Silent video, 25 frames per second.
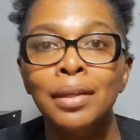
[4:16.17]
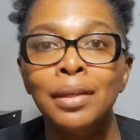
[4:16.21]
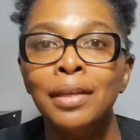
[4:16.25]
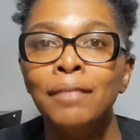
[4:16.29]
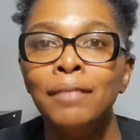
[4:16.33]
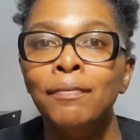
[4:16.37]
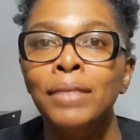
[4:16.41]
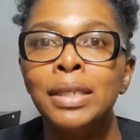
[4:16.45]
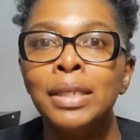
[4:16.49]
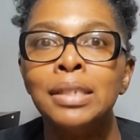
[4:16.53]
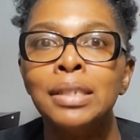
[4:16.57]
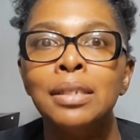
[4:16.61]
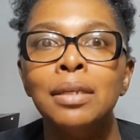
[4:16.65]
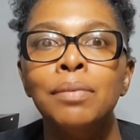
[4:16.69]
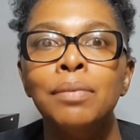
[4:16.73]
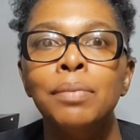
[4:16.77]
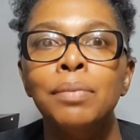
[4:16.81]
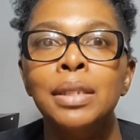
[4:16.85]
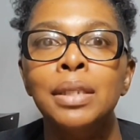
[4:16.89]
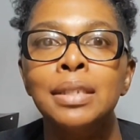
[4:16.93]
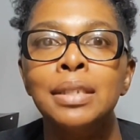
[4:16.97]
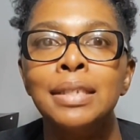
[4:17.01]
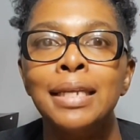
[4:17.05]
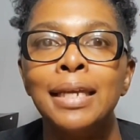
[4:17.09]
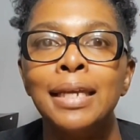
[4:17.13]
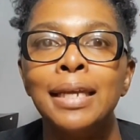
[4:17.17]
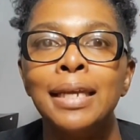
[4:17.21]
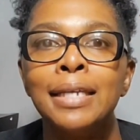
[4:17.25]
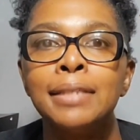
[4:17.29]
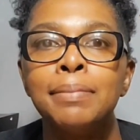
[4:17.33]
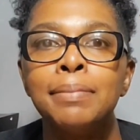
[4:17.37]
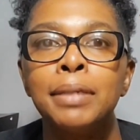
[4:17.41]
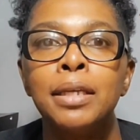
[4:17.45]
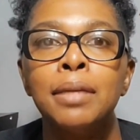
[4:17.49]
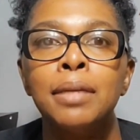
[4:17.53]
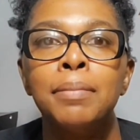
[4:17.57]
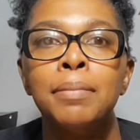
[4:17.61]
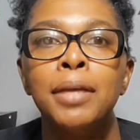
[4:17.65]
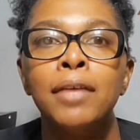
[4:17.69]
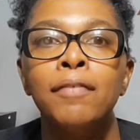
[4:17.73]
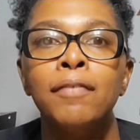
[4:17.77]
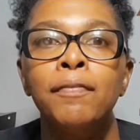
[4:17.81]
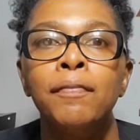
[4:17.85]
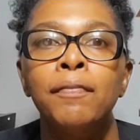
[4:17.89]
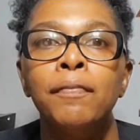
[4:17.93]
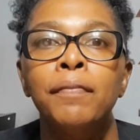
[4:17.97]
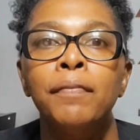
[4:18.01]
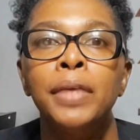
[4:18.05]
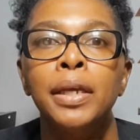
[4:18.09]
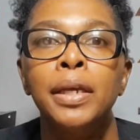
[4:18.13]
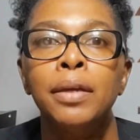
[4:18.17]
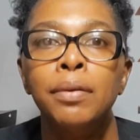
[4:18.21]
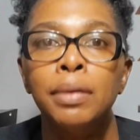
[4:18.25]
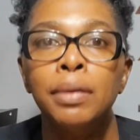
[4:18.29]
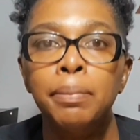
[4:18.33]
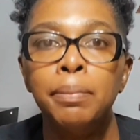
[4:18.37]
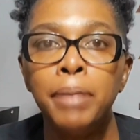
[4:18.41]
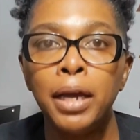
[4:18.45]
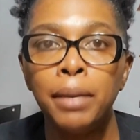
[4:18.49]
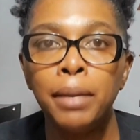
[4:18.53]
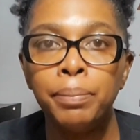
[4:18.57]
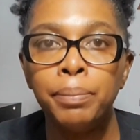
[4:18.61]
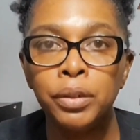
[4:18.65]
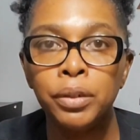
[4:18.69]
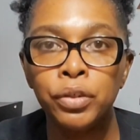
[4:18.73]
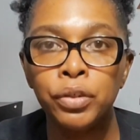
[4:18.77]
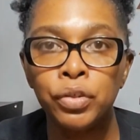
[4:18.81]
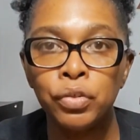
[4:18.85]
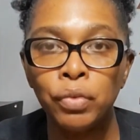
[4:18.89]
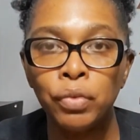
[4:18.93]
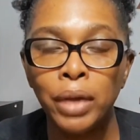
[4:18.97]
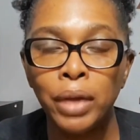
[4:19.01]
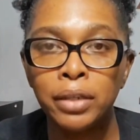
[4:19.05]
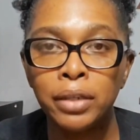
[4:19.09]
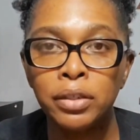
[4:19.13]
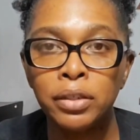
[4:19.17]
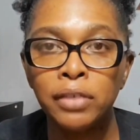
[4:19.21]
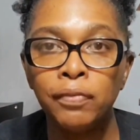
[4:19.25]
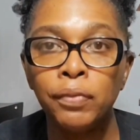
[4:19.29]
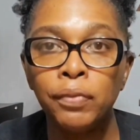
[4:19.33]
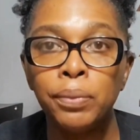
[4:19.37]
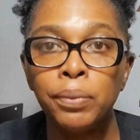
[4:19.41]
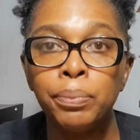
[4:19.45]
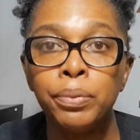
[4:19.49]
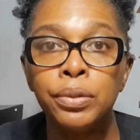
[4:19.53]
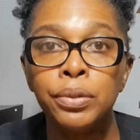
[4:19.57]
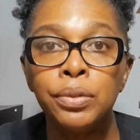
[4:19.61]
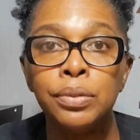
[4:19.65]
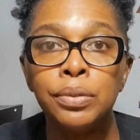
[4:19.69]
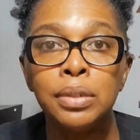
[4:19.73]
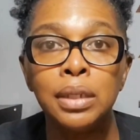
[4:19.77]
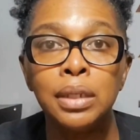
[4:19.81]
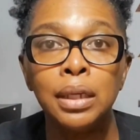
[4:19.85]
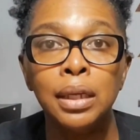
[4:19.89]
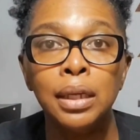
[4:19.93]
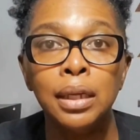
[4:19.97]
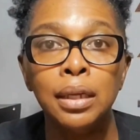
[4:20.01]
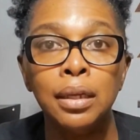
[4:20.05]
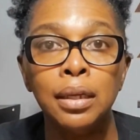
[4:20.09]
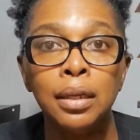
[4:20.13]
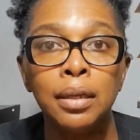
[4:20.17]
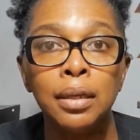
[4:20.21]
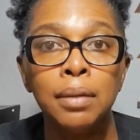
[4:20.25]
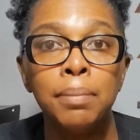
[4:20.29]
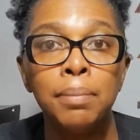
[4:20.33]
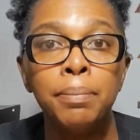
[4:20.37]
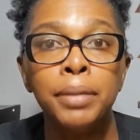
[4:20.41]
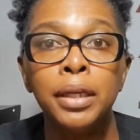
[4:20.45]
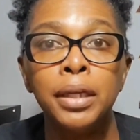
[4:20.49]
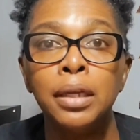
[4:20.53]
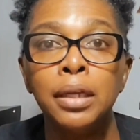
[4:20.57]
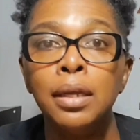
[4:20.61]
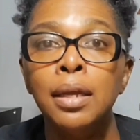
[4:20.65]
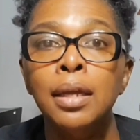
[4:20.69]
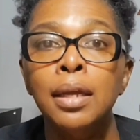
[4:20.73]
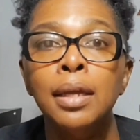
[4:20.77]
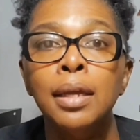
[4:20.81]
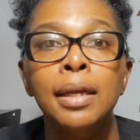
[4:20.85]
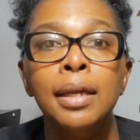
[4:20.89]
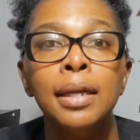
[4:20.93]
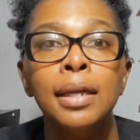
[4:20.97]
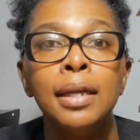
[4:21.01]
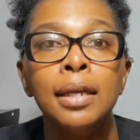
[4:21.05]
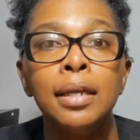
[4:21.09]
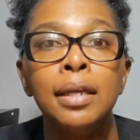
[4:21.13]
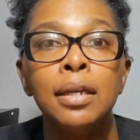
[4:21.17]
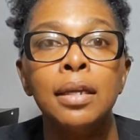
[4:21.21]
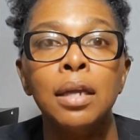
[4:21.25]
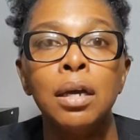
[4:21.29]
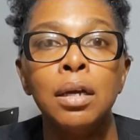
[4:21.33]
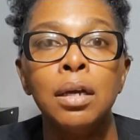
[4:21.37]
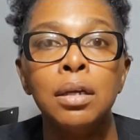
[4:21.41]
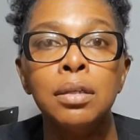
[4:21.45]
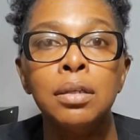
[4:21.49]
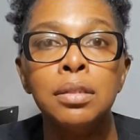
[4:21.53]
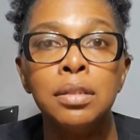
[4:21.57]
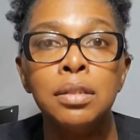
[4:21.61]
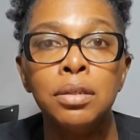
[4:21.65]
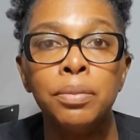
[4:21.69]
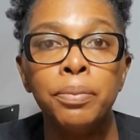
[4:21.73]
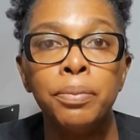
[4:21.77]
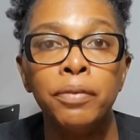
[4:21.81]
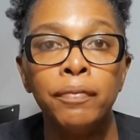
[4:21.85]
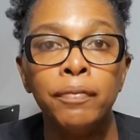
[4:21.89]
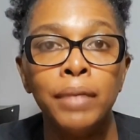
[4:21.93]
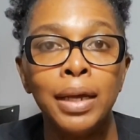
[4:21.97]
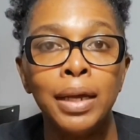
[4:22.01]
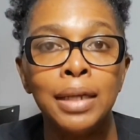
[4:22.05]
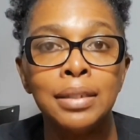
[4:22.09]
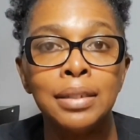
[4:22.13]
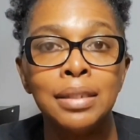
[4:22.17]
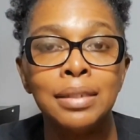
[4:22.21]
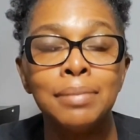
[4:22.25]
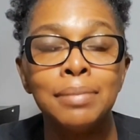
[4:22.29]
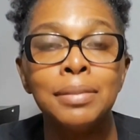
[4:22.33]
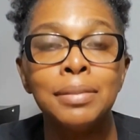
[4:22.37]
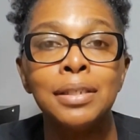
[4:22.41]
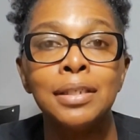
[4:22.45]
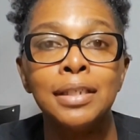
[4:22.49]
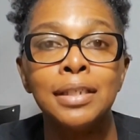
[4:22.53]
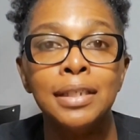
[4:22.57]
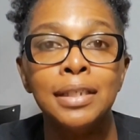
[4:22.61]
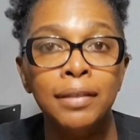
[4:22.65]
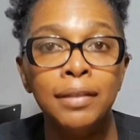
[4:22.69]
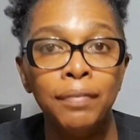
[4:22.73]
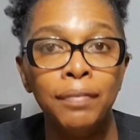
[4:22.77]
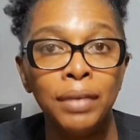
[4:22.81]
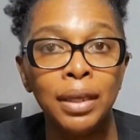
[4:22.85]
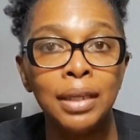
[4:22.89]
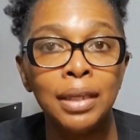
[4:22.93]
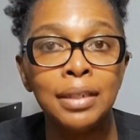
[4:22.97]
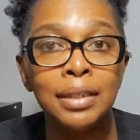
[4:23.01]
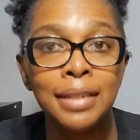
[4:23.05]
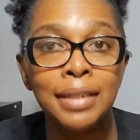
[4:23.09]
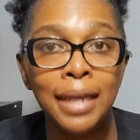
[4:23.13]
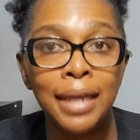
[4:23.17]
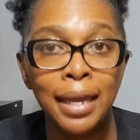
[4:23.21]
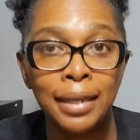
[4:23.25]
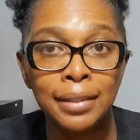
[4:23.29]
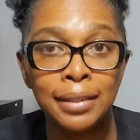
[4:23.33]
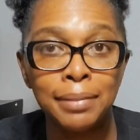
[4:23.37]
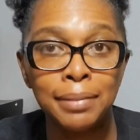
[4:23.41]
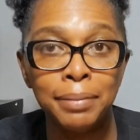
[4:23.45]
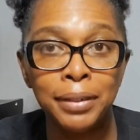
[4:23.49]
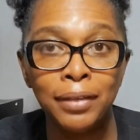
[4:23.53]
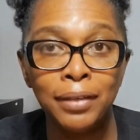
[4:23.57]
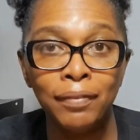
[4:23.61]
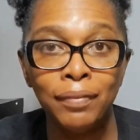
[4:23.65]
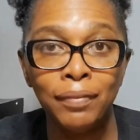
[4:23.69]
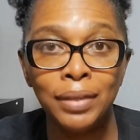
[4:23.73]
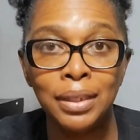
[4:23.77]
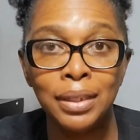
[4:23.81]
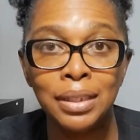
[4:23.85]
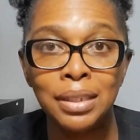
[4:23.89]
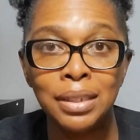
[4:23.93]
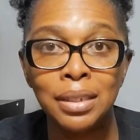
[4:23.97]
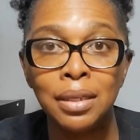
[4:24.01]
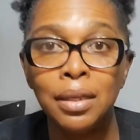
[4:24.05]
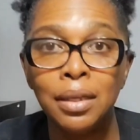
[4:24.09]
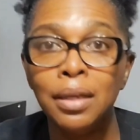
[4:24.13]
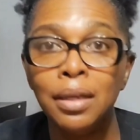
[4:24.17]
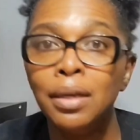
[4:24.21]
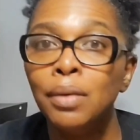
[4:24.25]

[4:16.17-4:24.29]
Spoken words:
Investing in real estate has become a very popular strategy for producing income, but it can also provide some significant tax benefits.